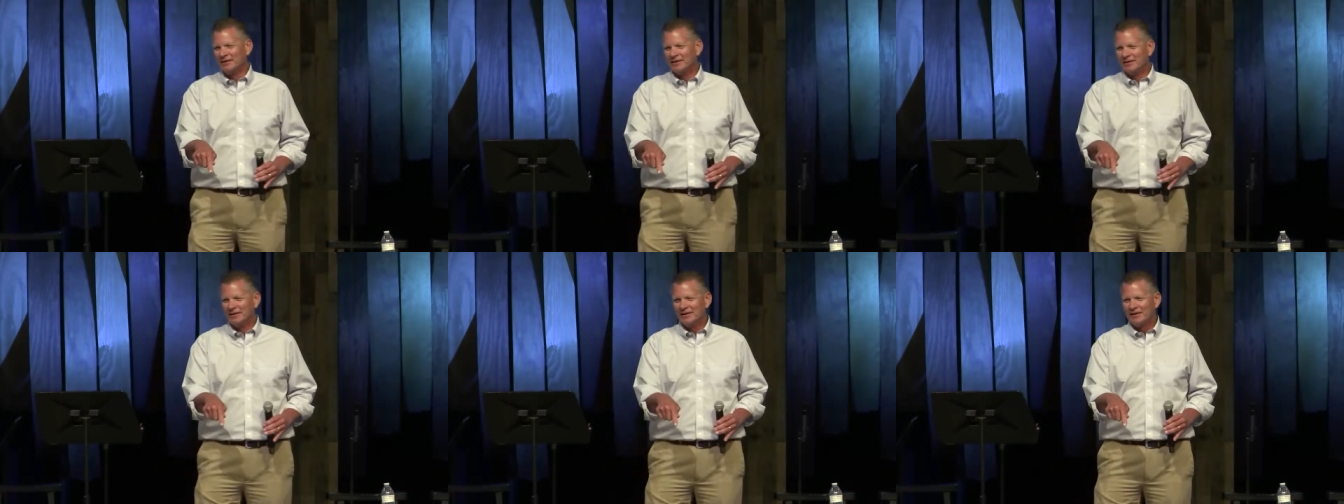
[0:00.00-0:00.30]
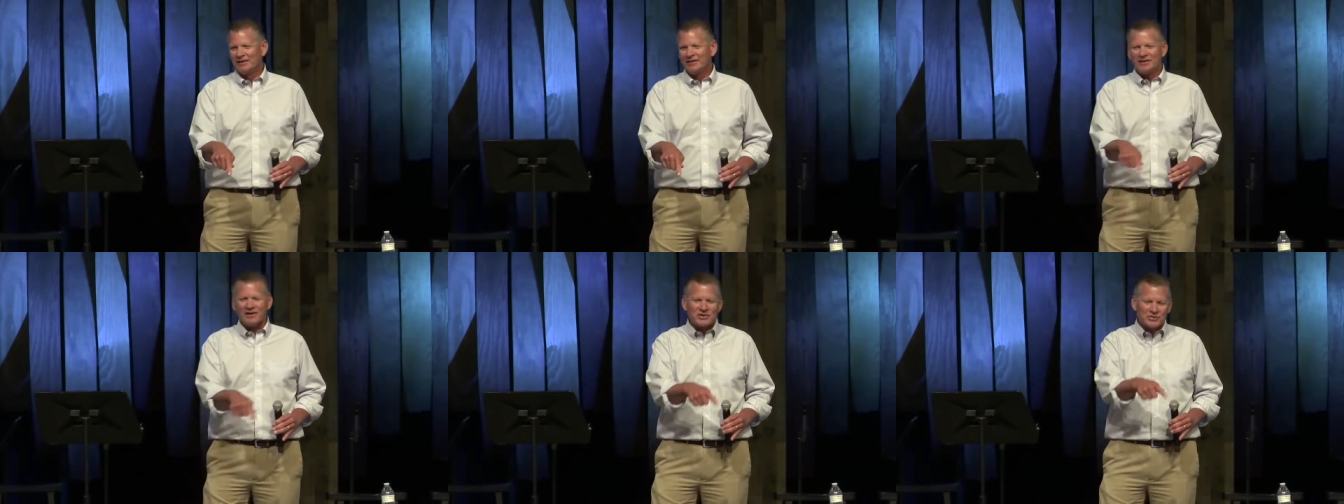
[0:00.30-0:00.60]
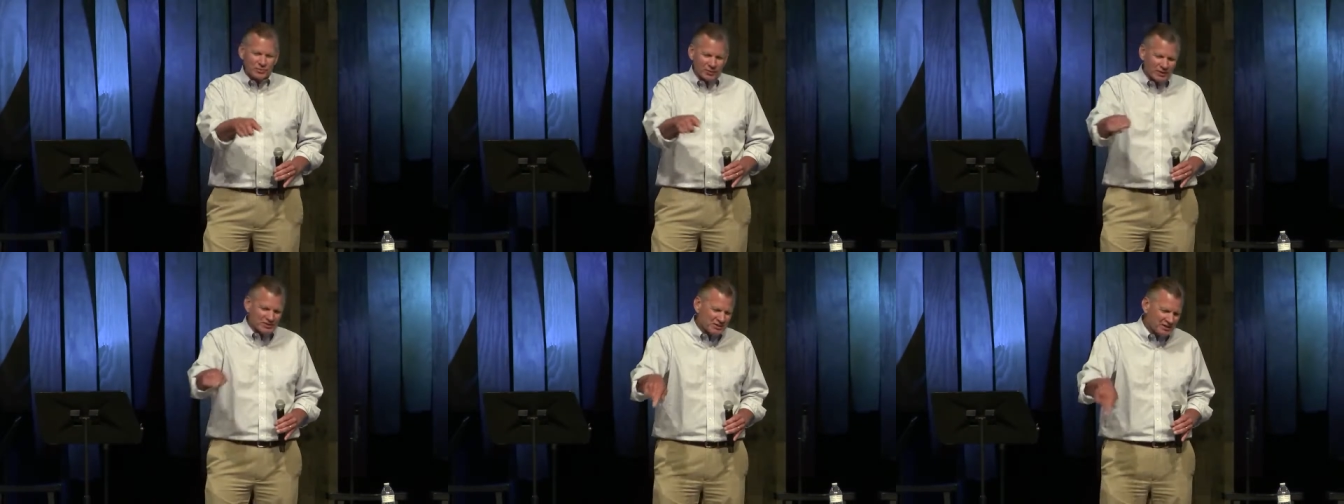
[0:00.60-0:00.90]
This
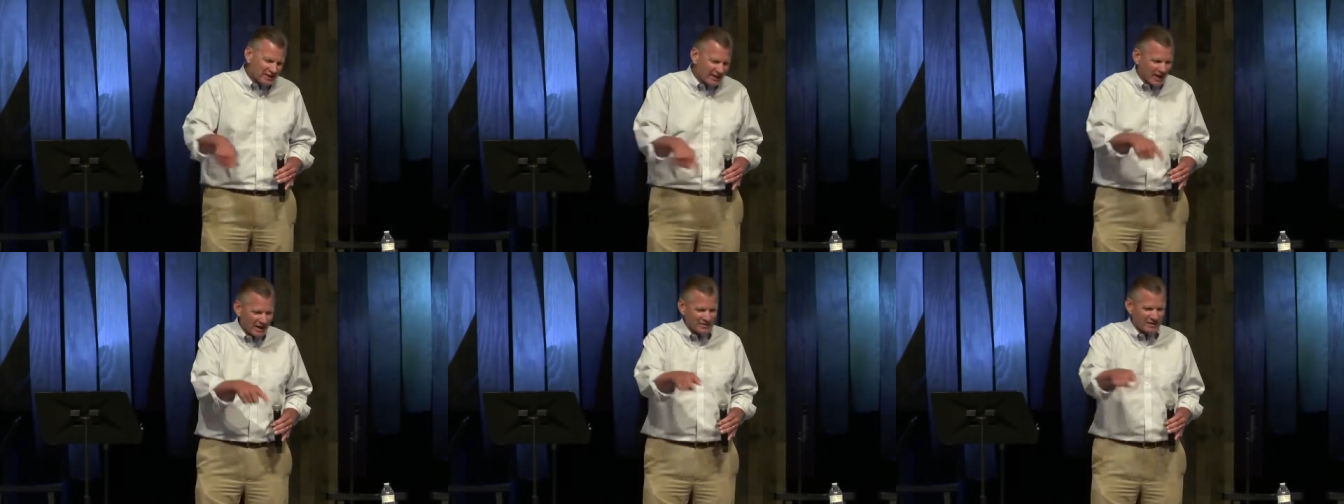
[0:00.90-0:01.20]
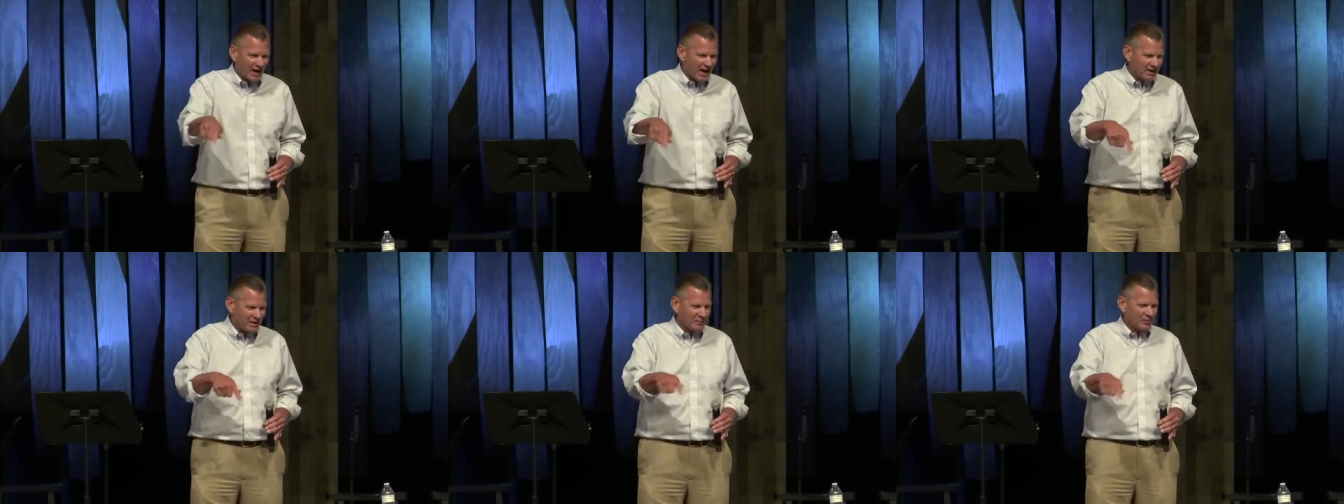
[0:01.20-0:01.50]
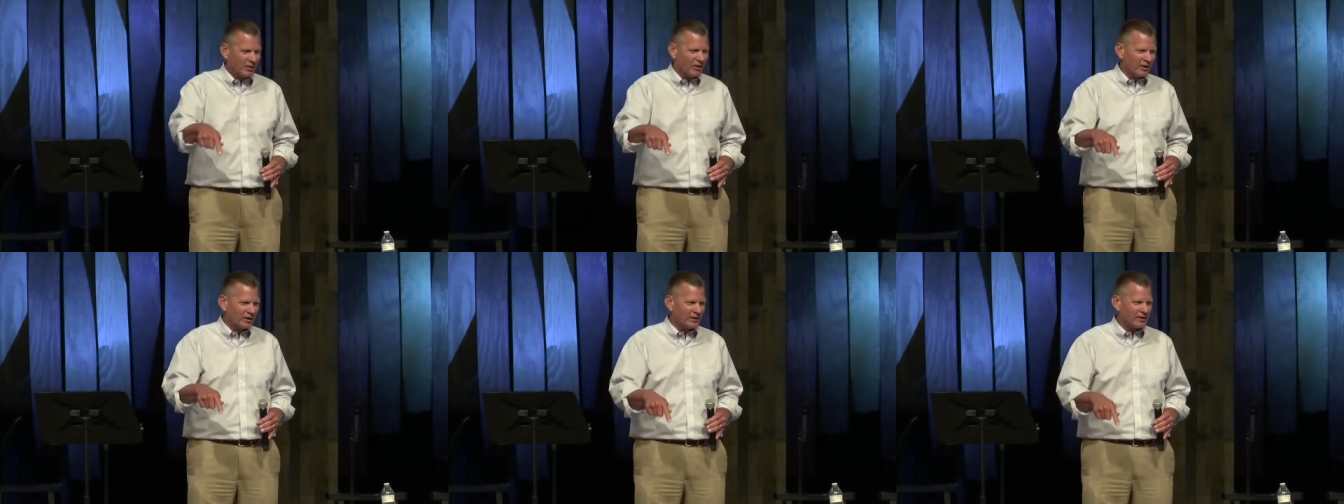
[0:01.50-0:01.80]
wasn't that kind of
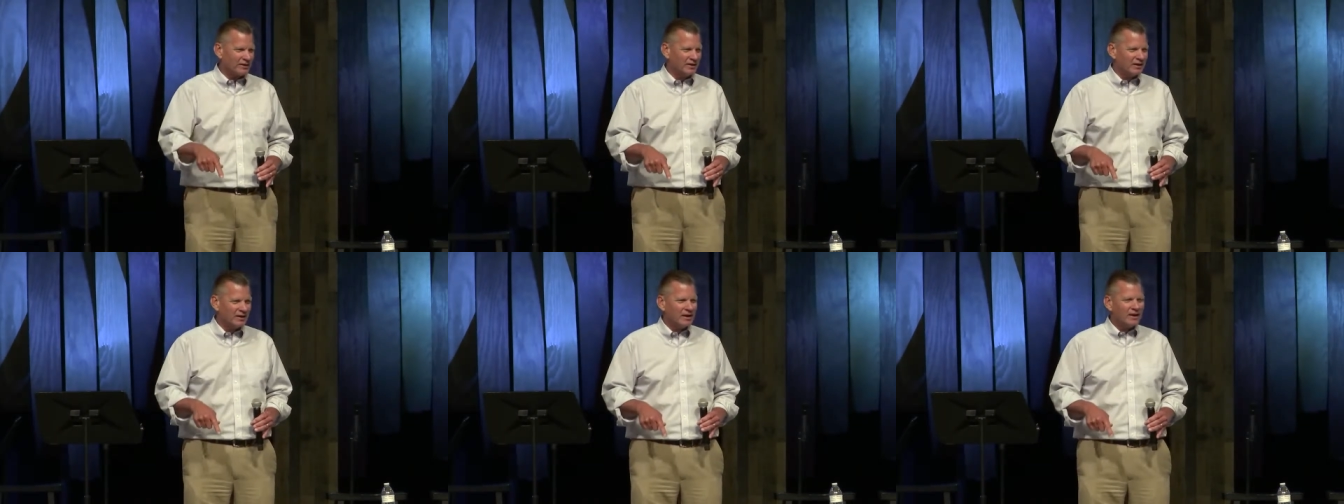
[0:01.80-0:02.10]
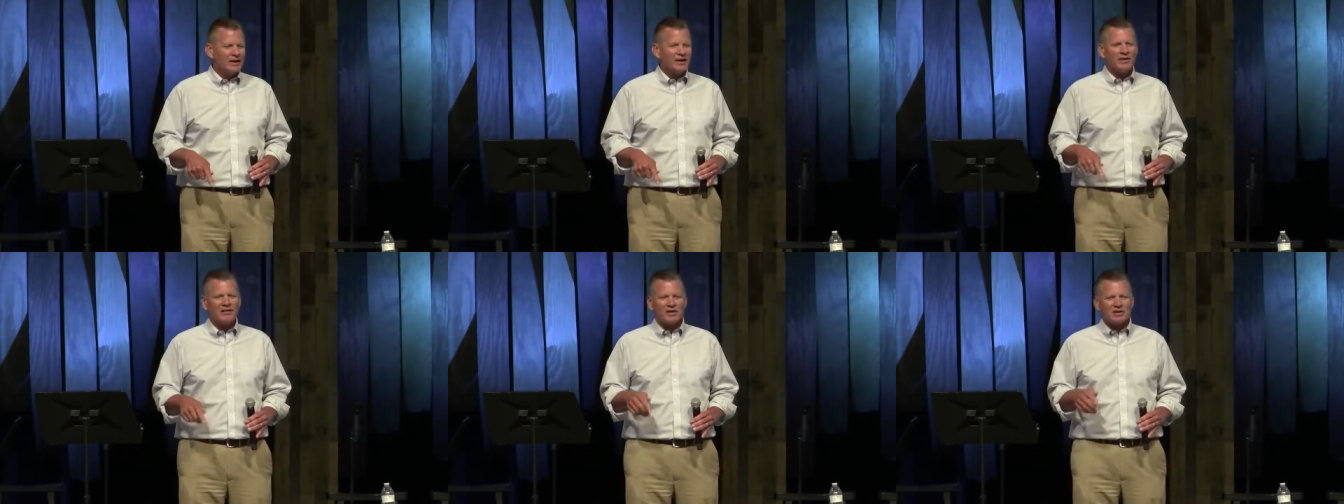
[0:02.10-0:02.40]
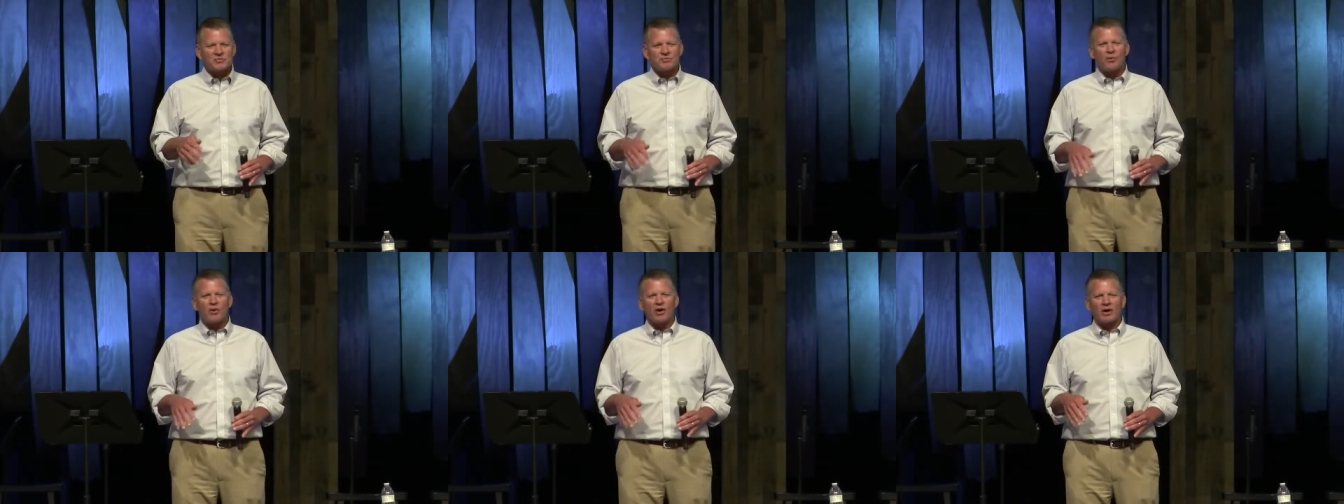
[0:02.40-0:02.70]
bargain. This
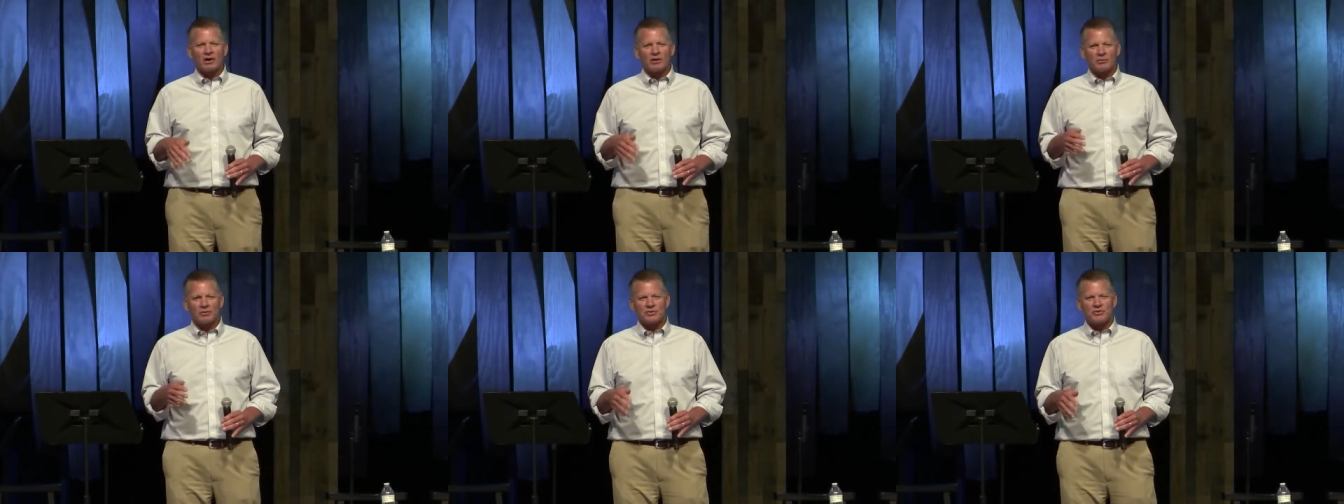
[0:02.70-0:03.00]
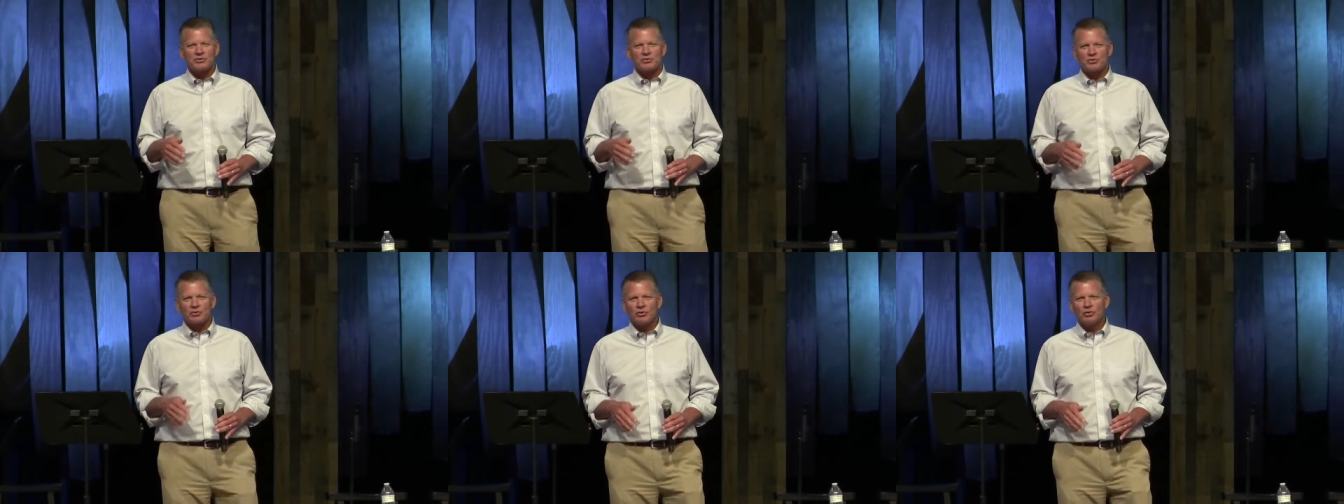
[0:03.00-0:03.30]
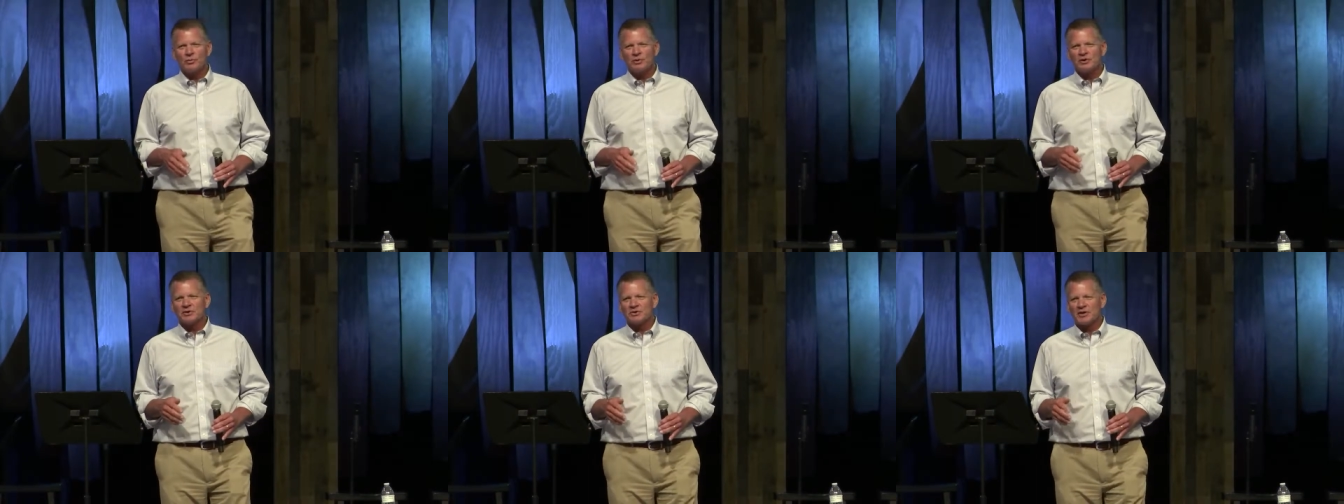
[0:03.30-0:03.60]
bargain was true
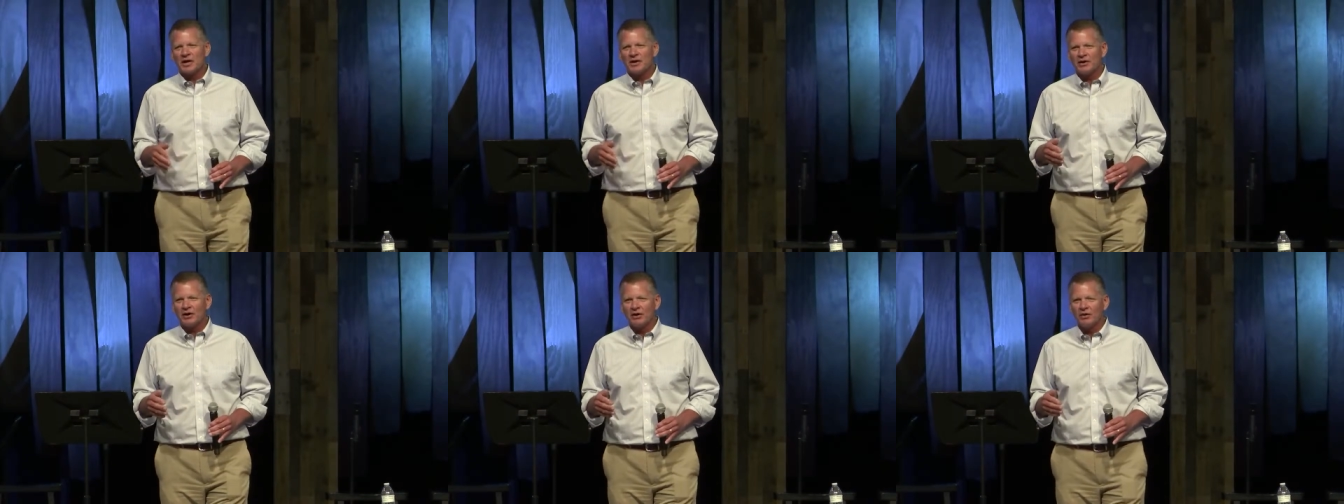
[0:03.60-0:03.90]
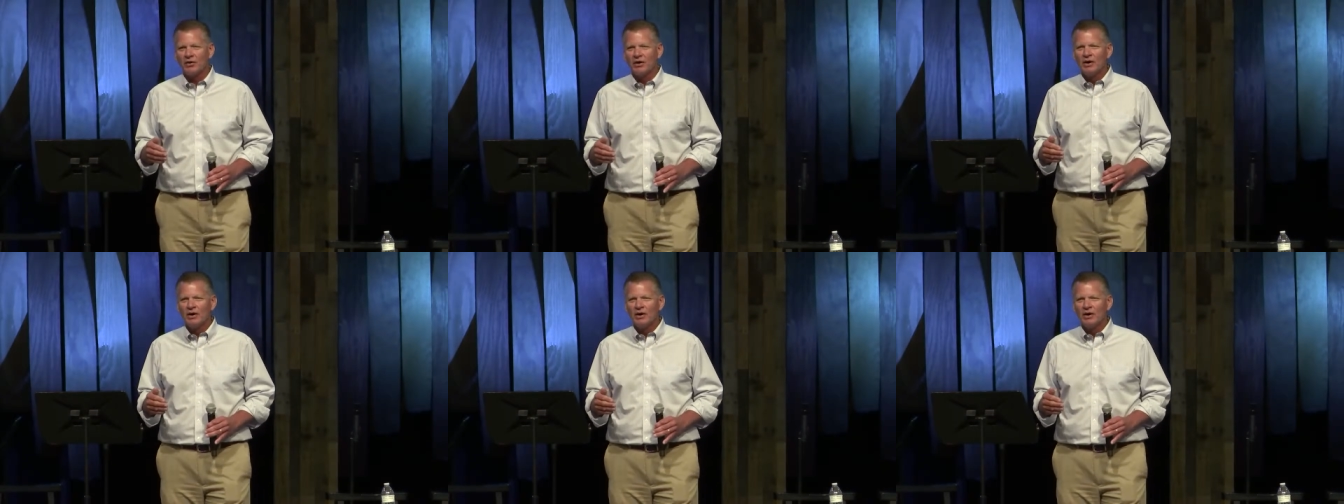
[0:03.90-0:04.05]
because I know